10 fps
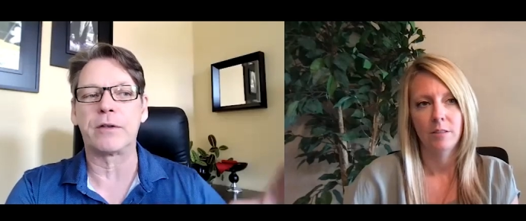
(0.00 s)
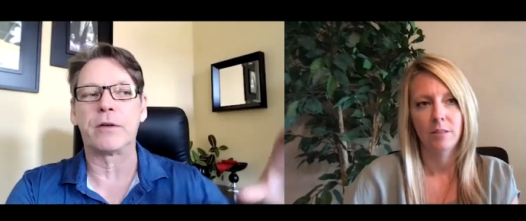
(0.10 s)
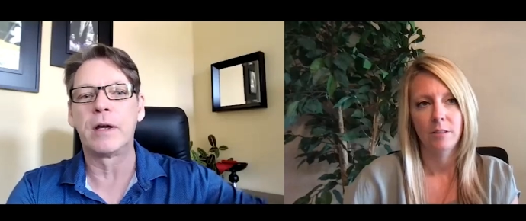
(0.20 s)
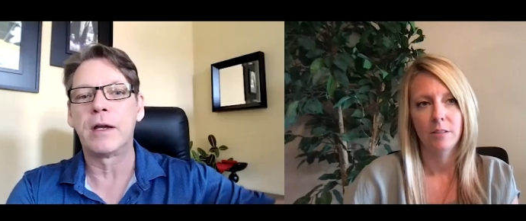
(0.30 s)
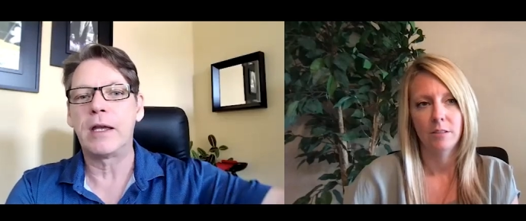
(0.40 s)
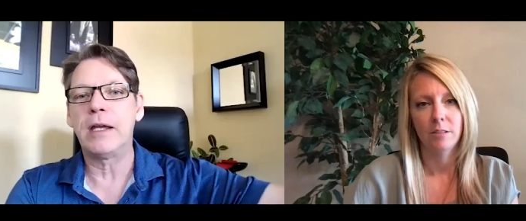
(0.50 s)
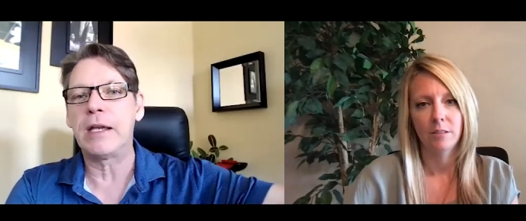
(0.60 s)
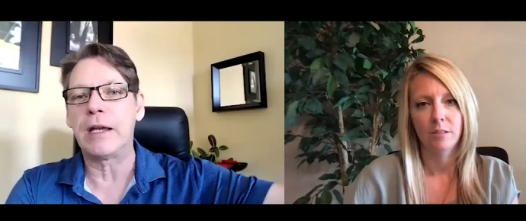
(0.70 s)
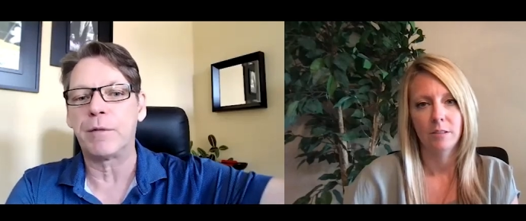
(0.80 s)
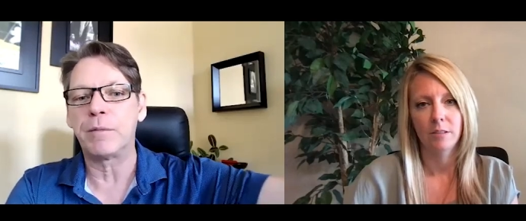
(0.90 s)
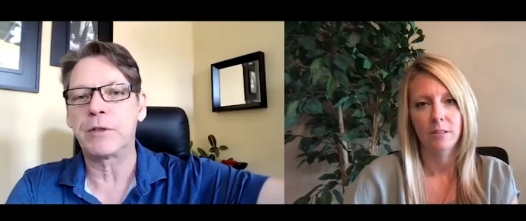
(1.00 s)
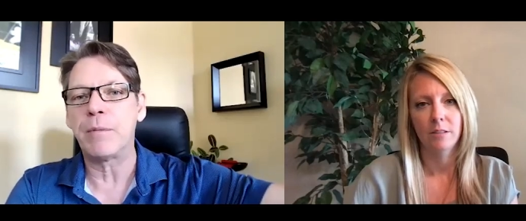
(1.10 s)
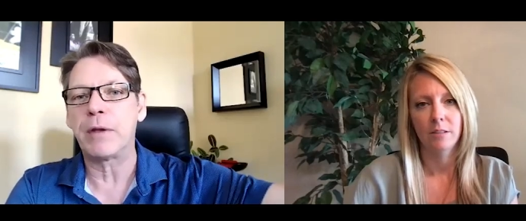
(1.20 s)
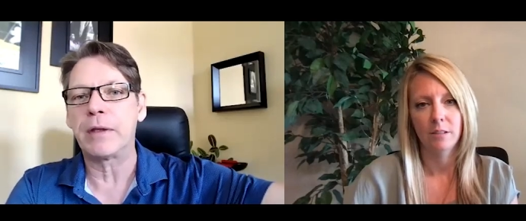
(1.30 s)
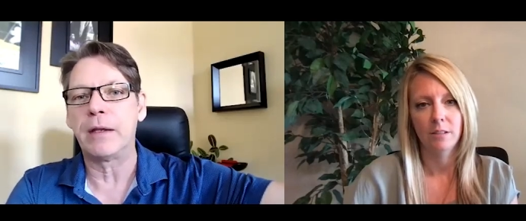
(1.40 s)
Speaker 1: they're getting it from
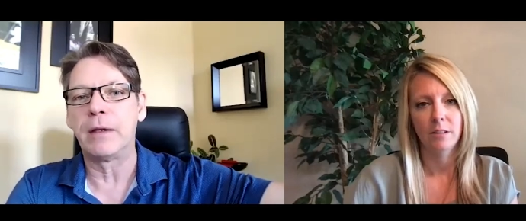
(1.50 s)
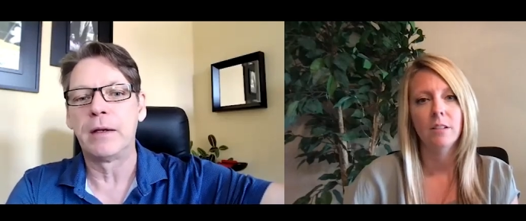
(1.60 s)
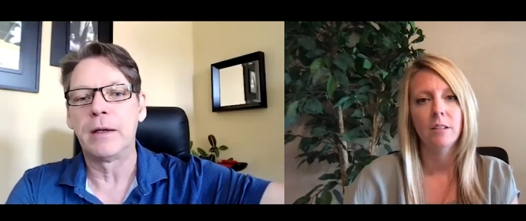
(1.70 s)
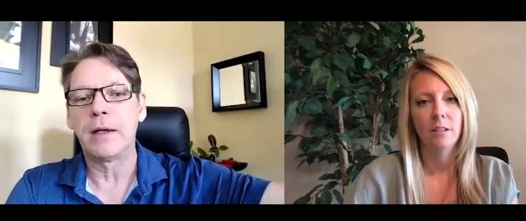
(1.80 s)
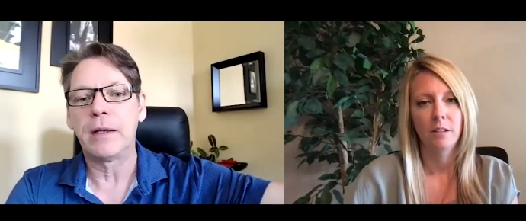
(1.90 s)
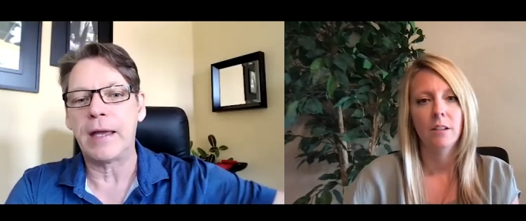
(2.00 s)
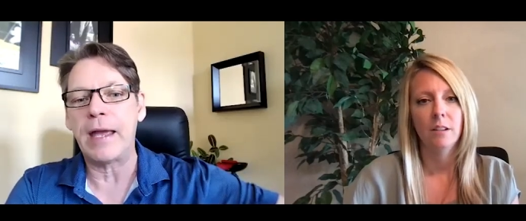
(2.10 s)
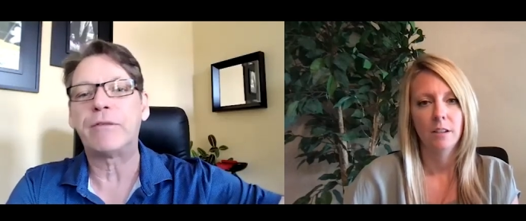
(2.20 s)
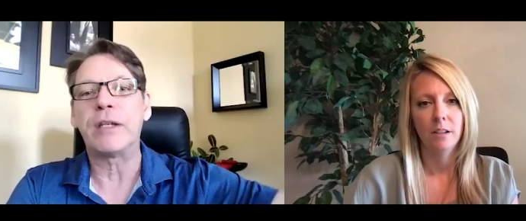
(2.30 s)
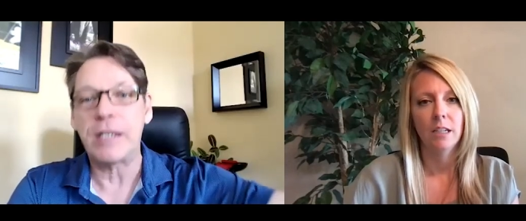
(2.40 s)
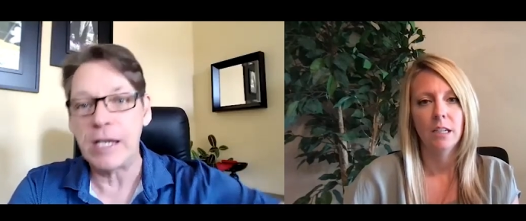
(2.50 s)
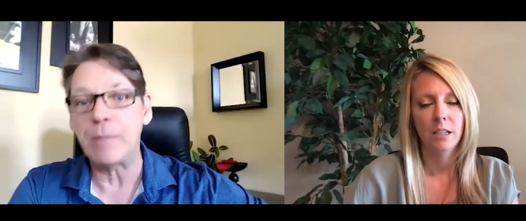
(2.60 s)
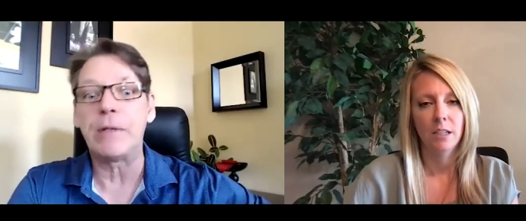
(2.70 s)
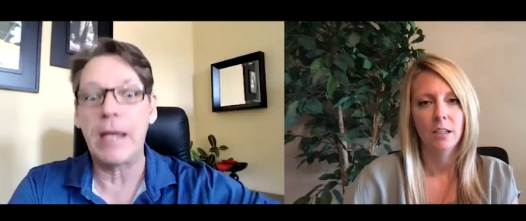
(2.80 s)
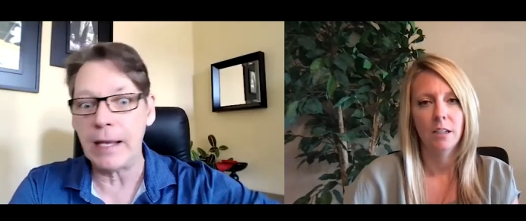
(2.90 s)
something that they have to
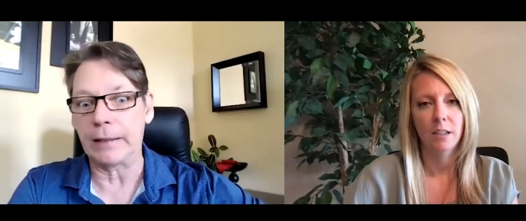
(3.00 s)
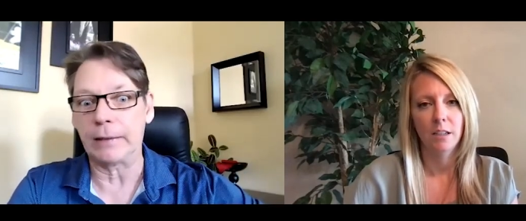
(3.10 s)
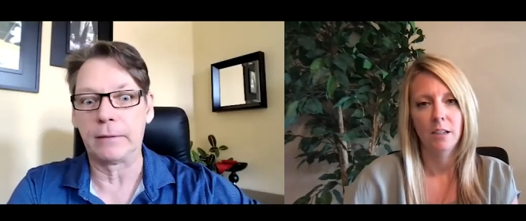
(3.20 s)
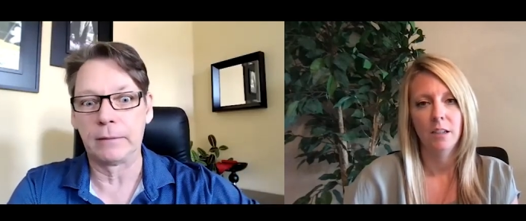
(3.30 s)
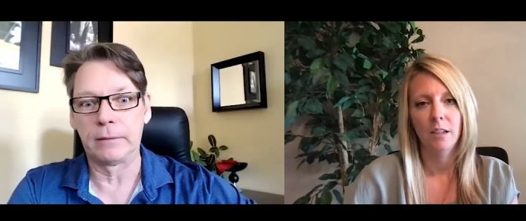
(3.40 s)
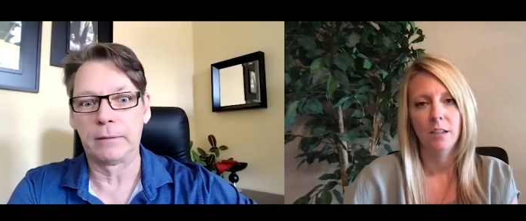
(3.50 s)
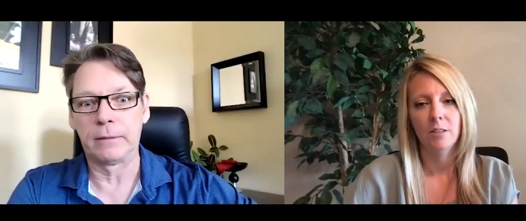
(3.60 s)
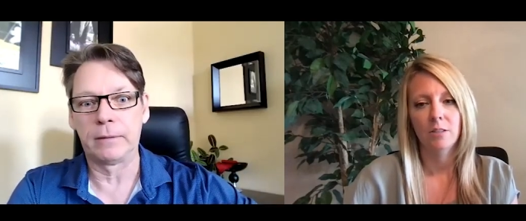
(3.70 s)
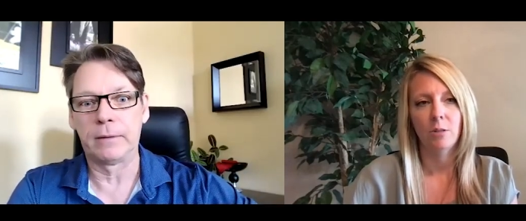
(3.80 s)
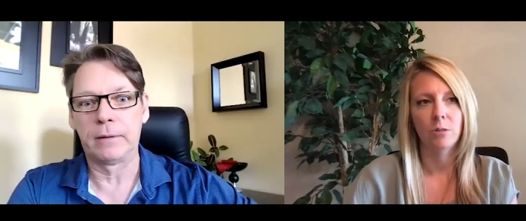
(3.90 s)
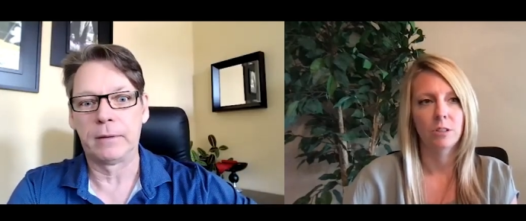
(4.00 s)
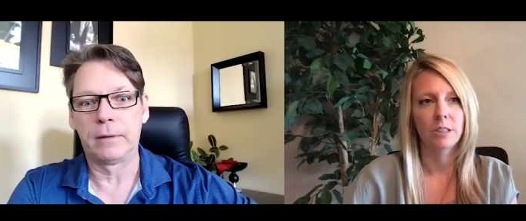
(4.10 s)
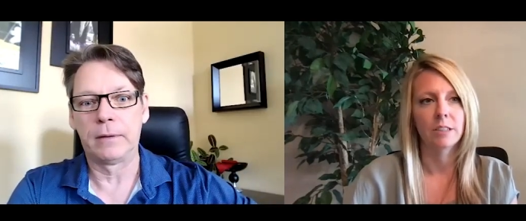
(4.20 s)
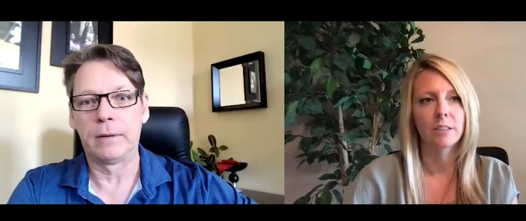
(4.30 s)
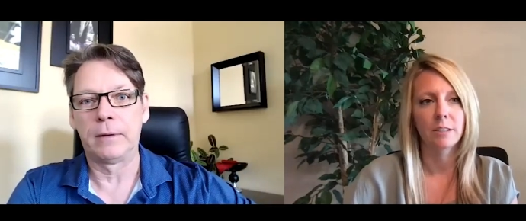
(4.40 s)
keep getting
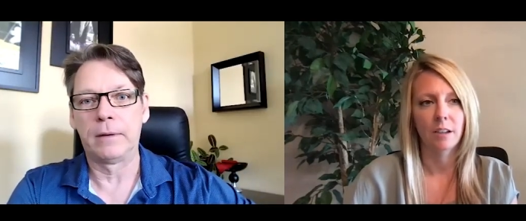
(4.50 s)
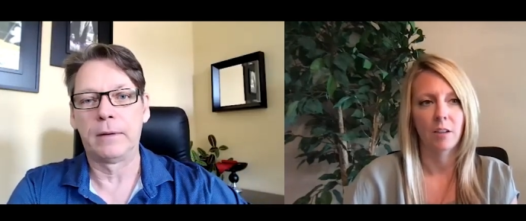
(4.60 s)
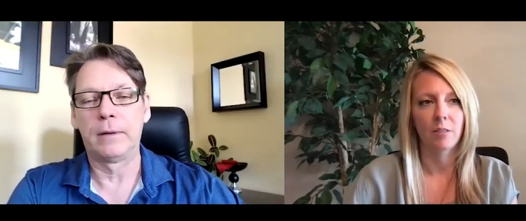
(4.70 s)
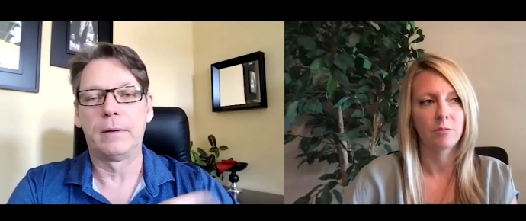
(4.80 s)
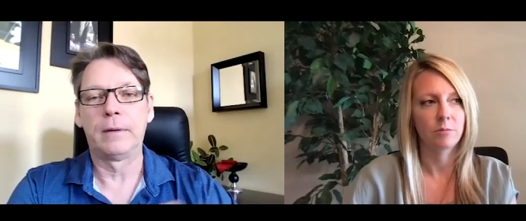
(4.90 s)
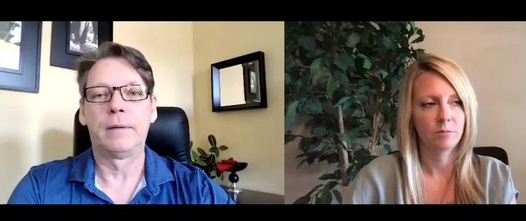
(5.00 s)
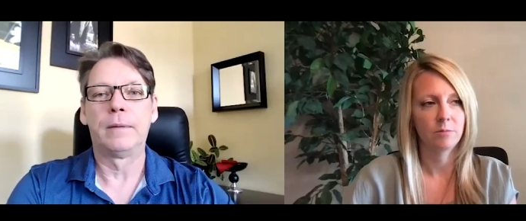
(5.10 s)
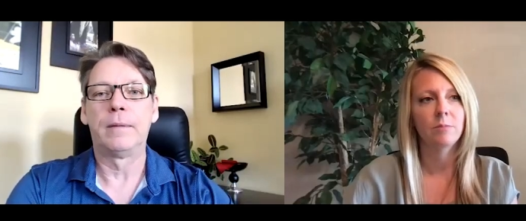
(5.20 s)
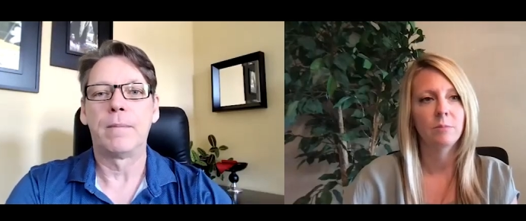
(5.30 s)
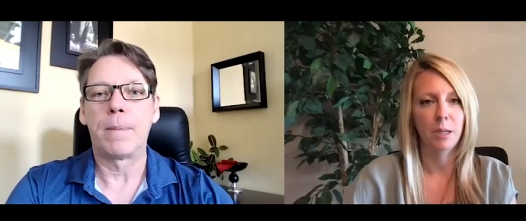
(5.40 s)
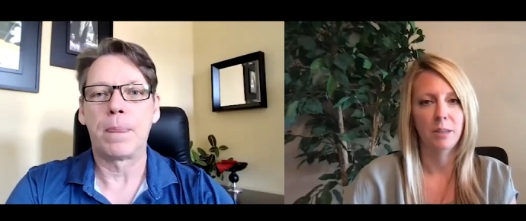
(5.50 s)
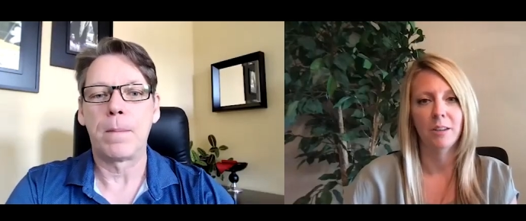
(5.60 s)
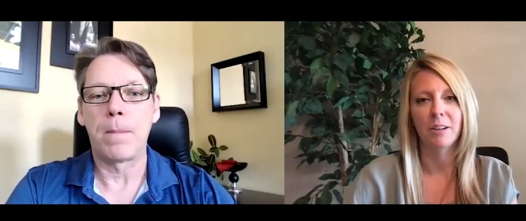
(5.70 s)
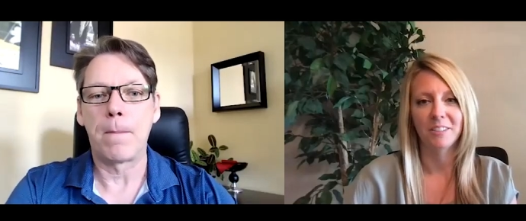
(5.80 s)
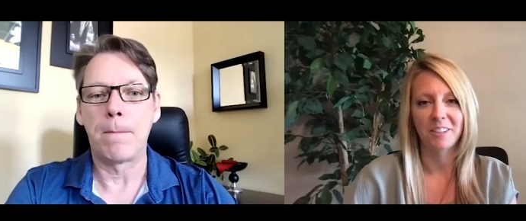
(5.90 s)
Speaker 2: totally i've
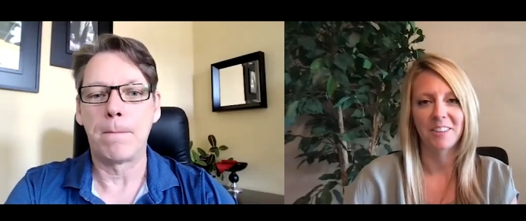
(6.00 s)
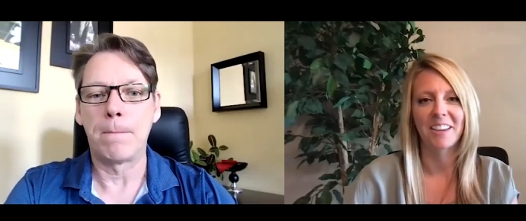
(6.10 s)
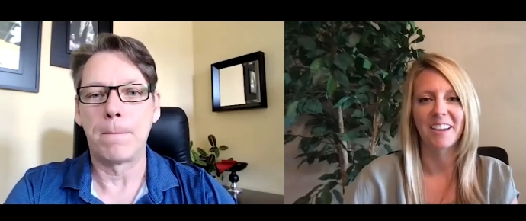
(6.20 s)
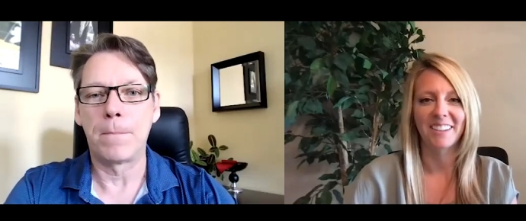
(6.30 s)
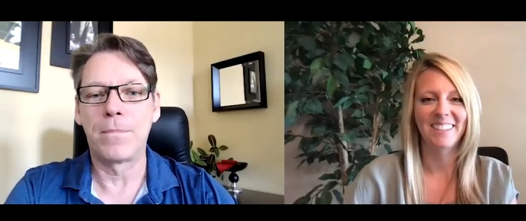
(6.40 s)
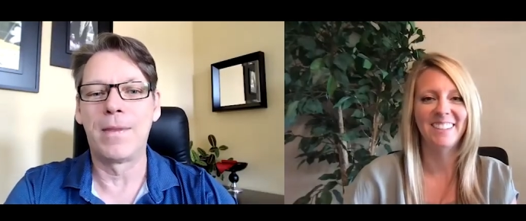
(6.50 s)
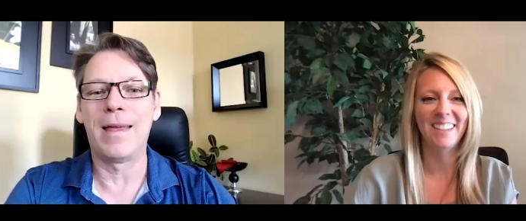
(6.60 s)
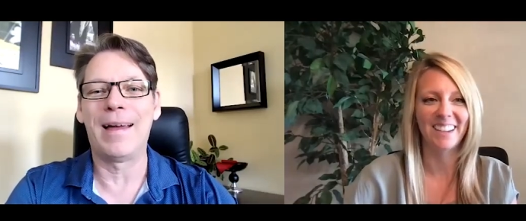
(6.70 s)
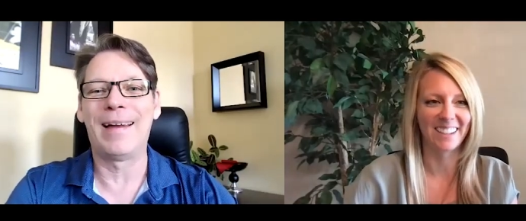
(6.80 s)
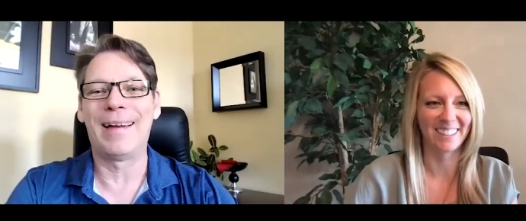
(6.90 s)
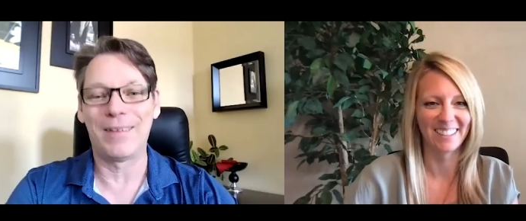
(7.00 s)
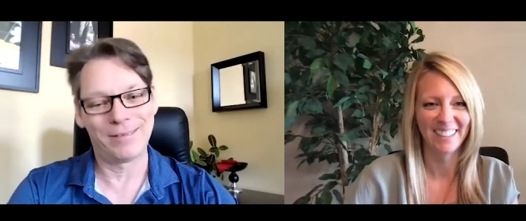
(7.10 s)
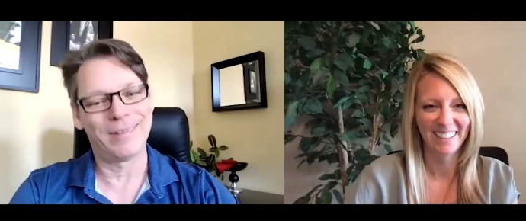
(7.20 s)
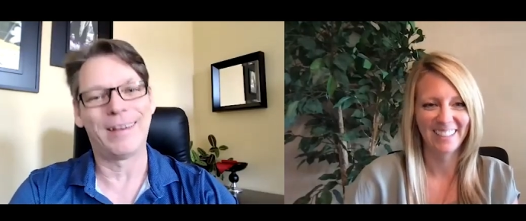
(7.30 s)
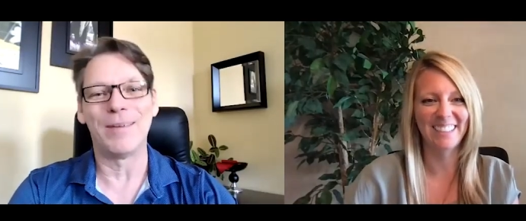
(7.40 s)
been there done that
Speaker 1: yeah